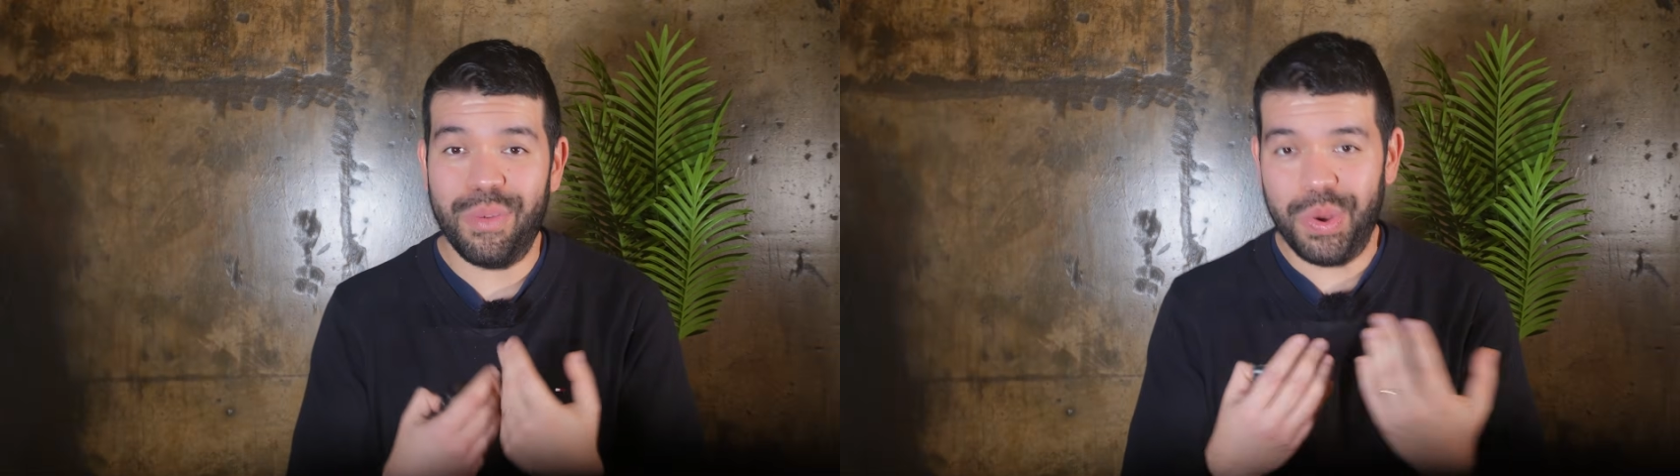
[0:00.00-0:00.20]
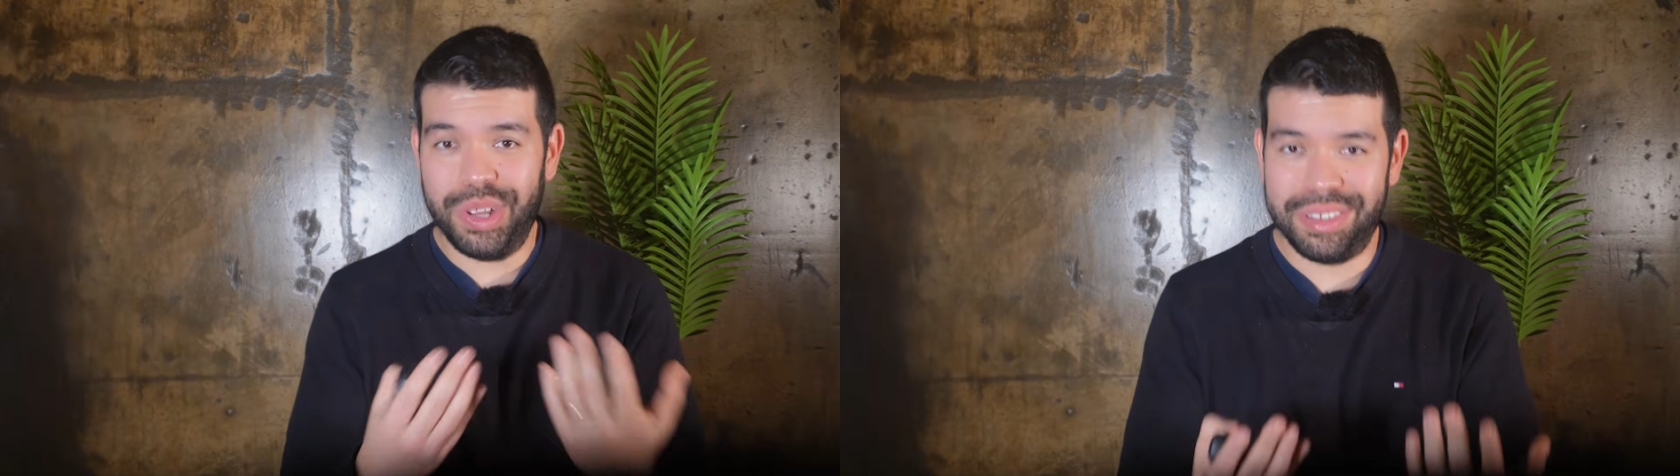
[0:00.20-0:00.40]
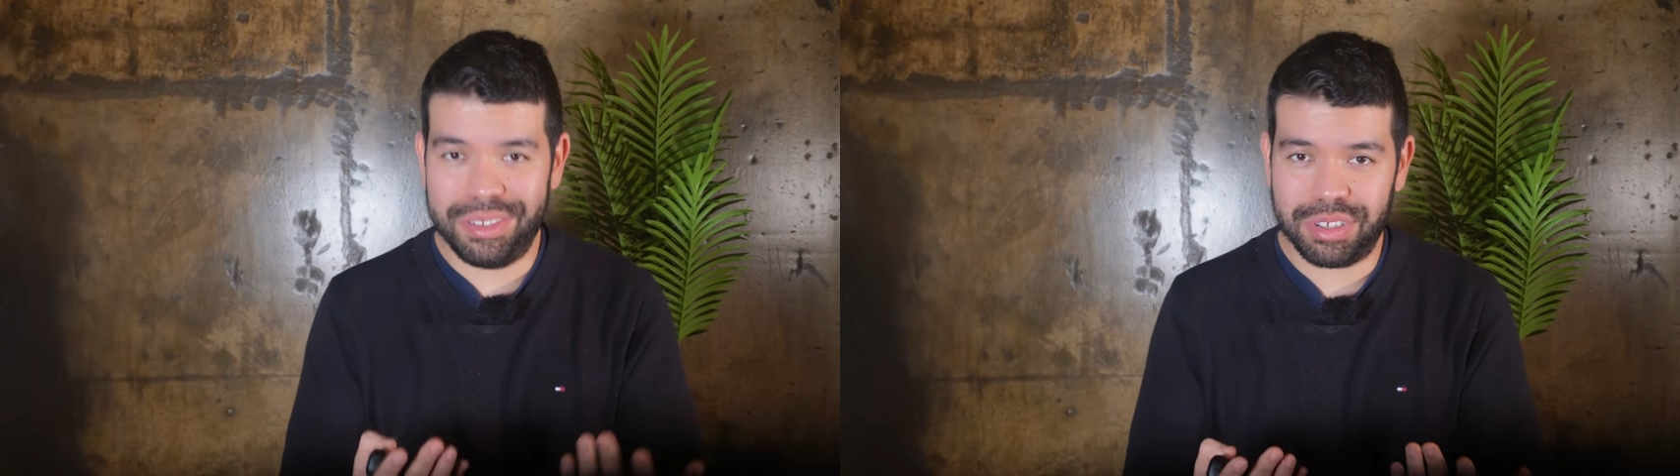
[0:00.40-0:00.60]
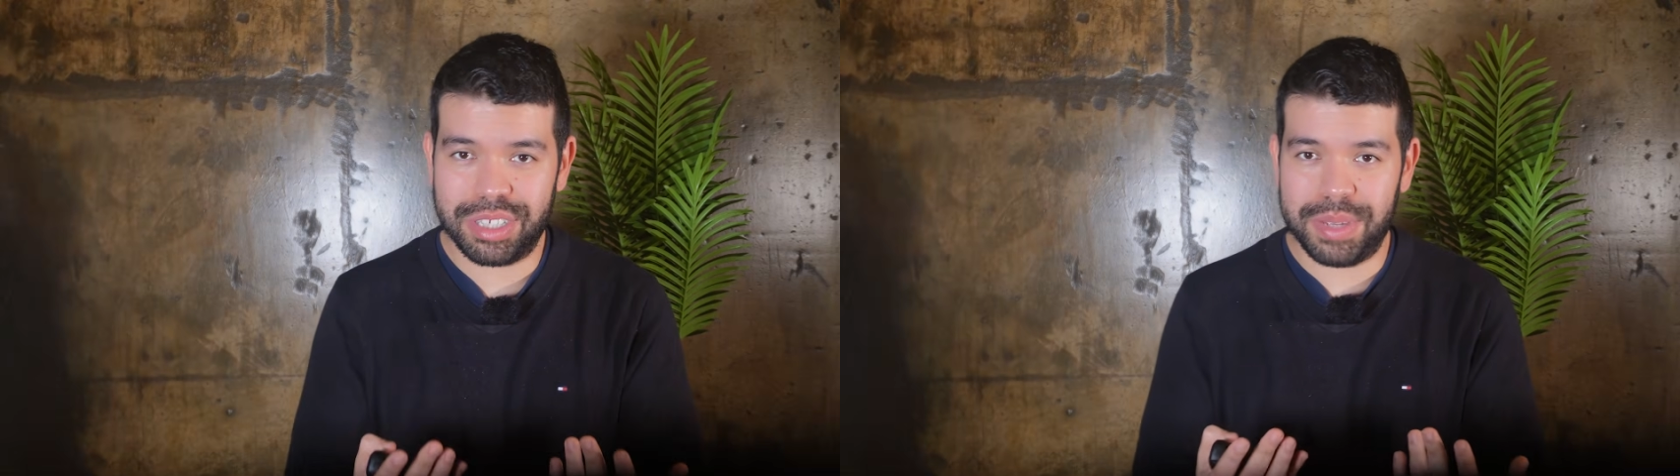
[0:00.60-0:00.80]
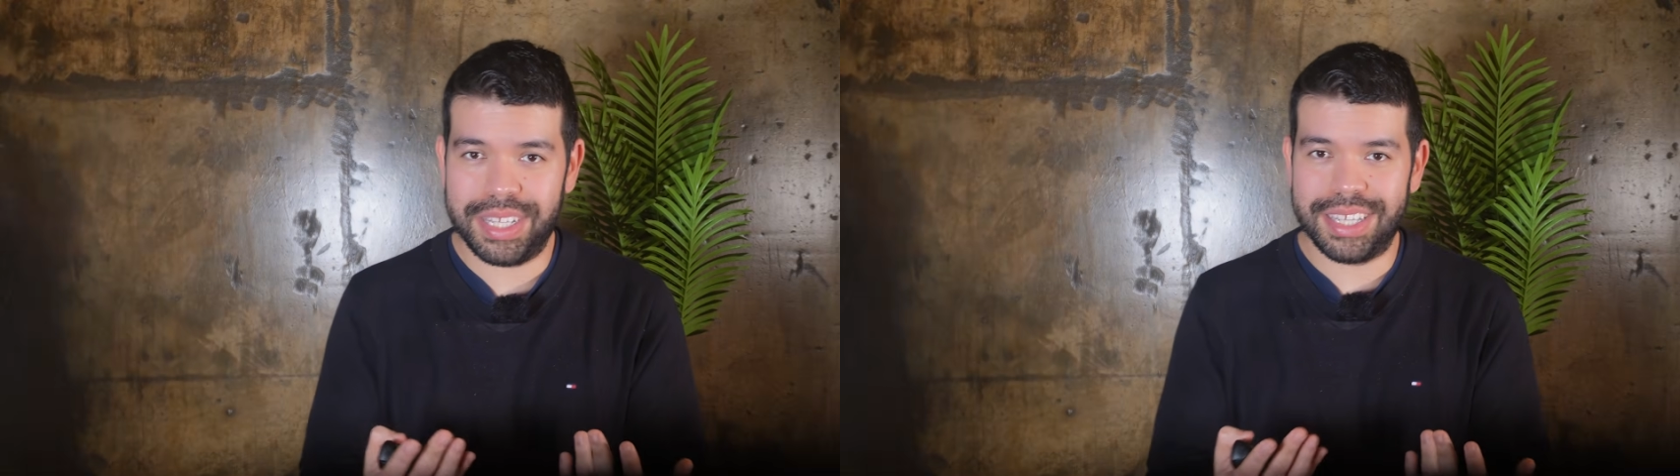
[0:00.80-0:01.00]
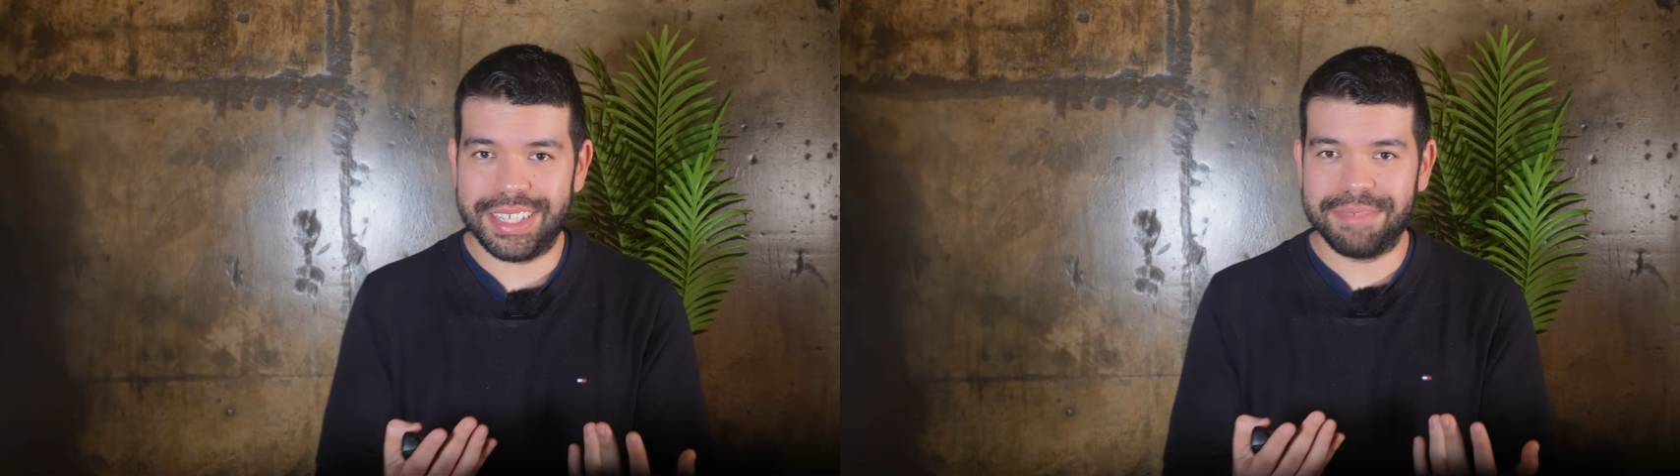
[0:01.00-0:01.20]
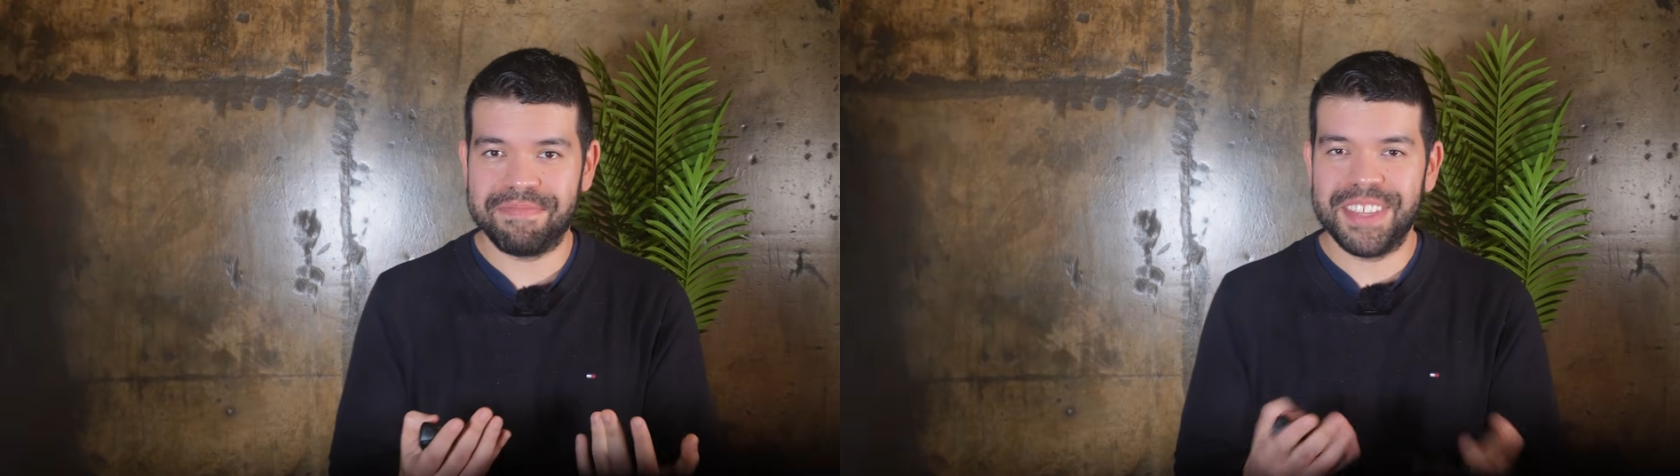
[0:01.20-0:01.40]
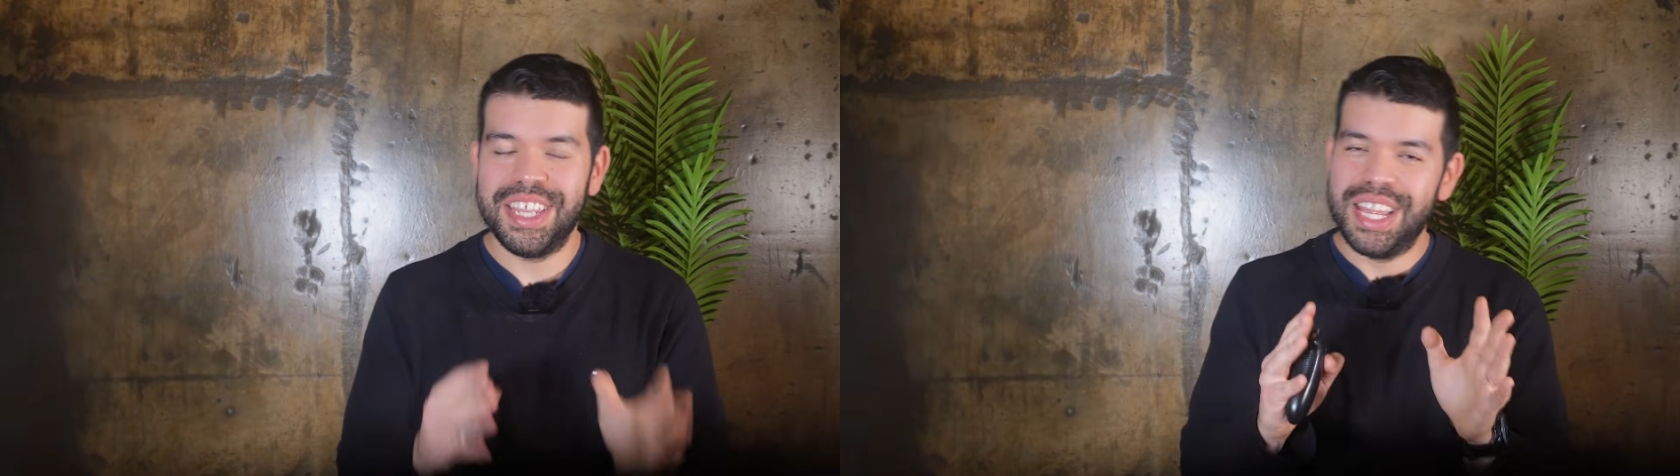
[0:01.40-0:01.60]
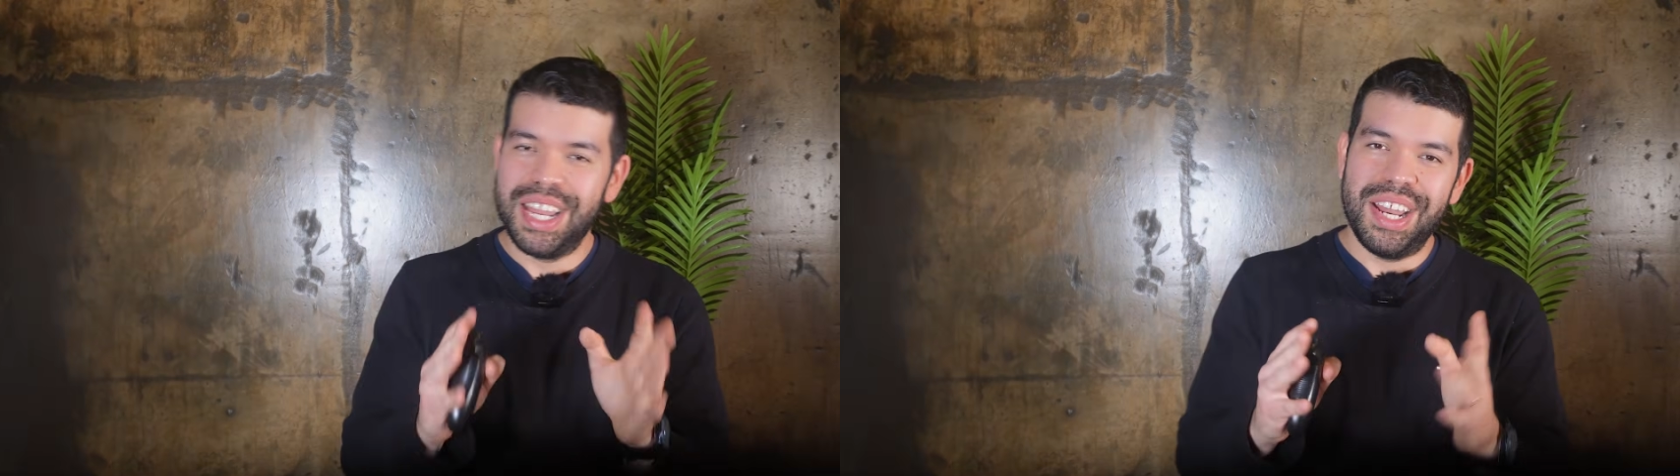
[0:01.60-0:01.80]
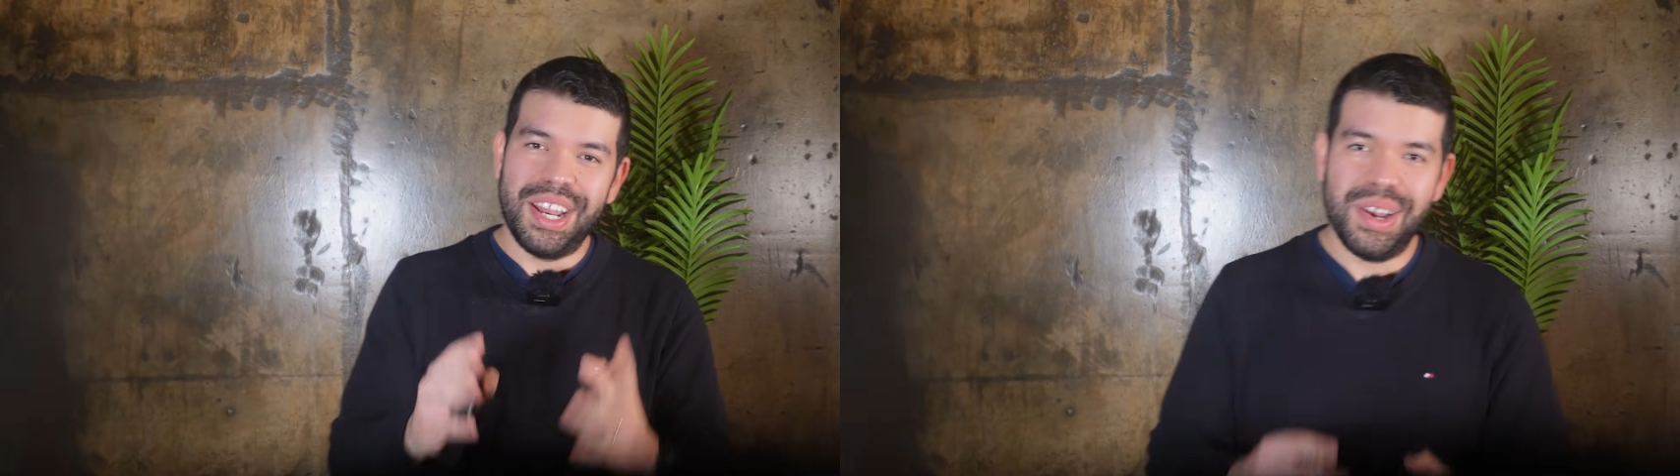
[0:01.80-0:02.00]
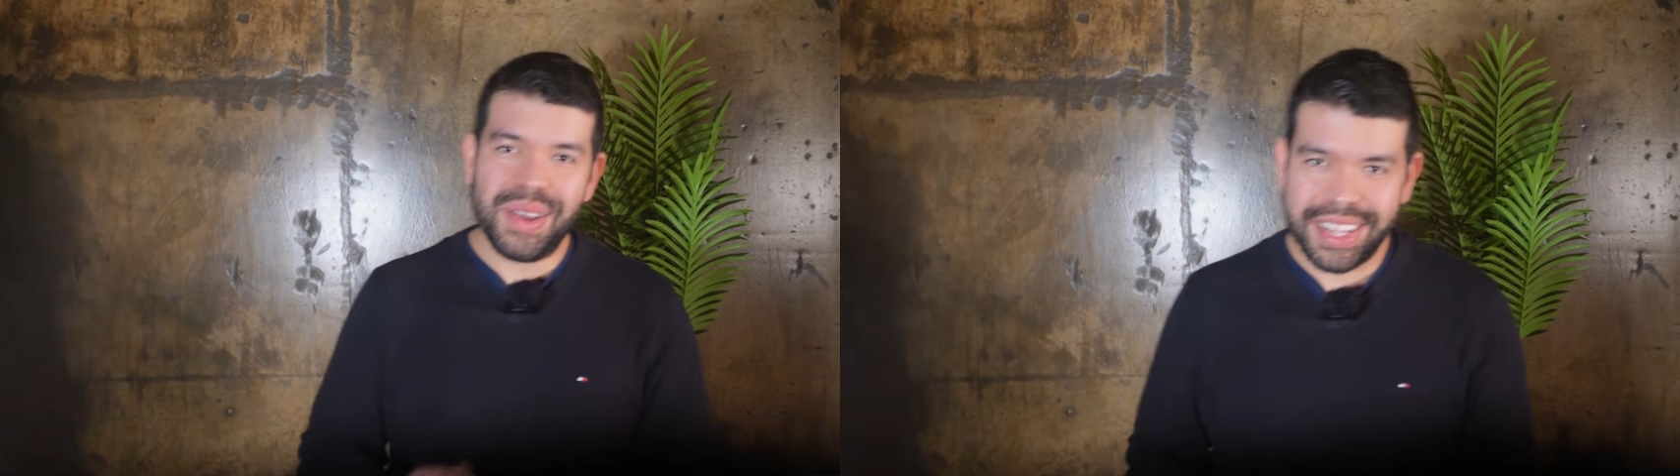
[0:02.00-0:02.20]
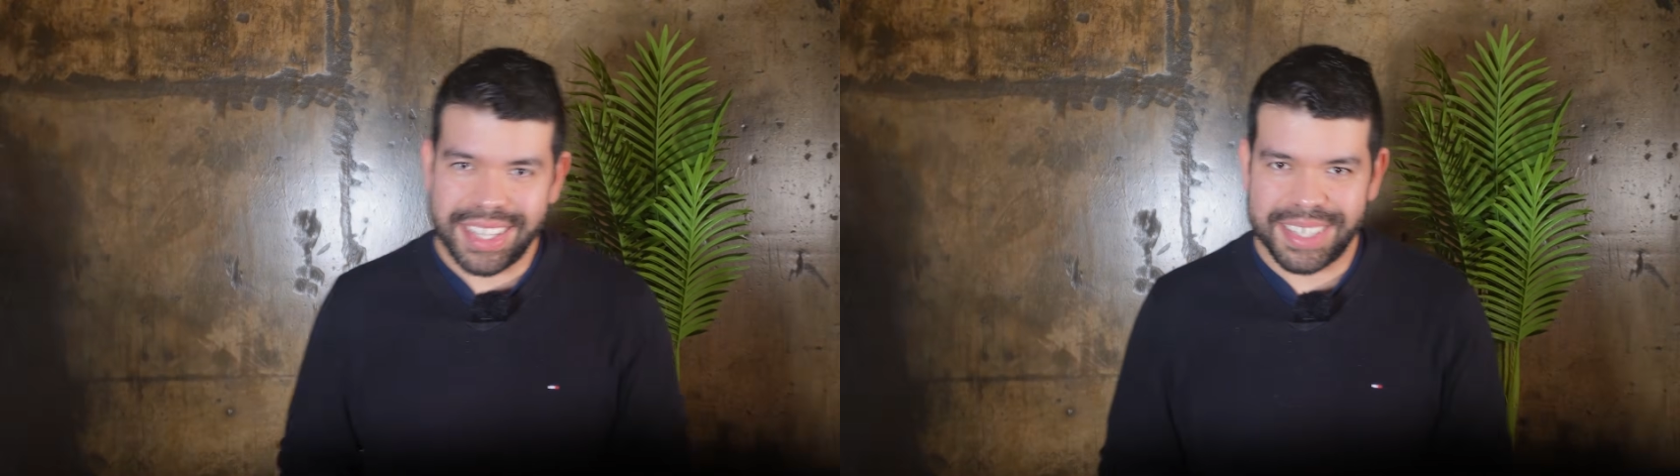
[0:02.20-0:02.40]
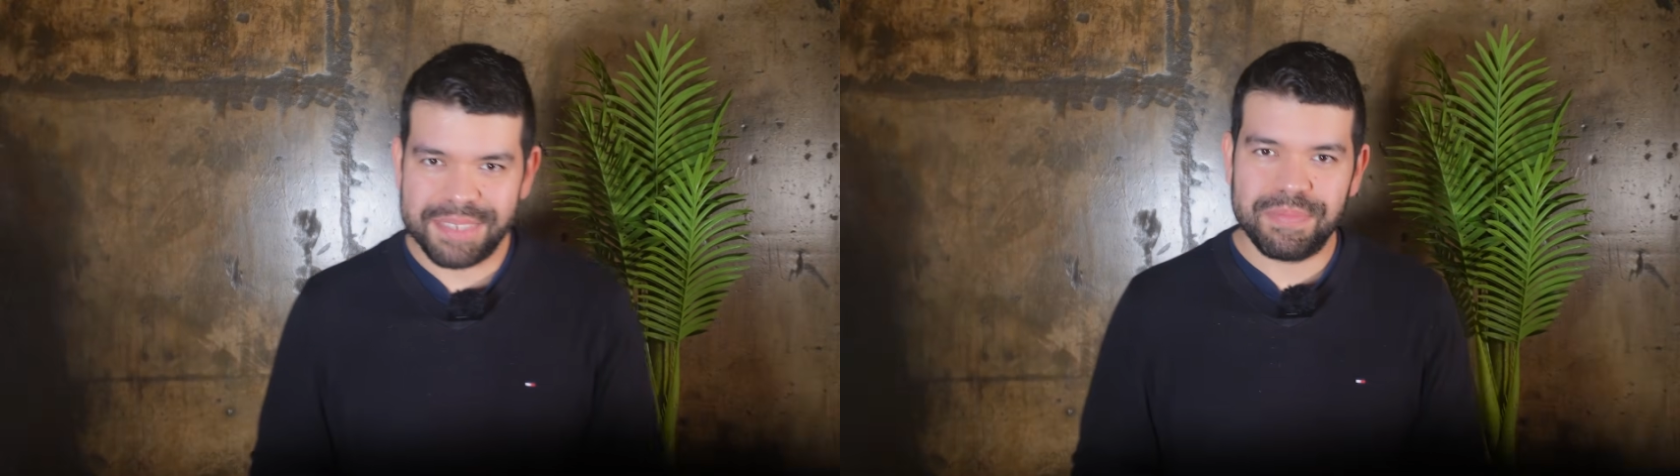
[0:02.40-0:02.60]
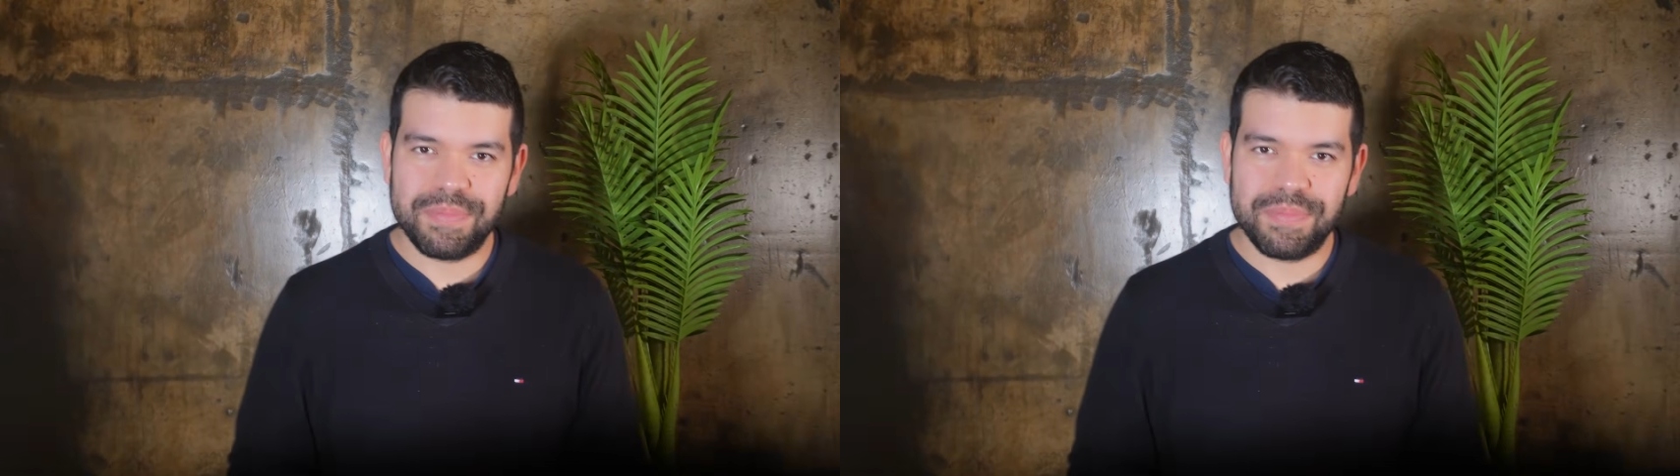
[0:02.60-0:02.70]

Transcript: would to explain this. Look at this.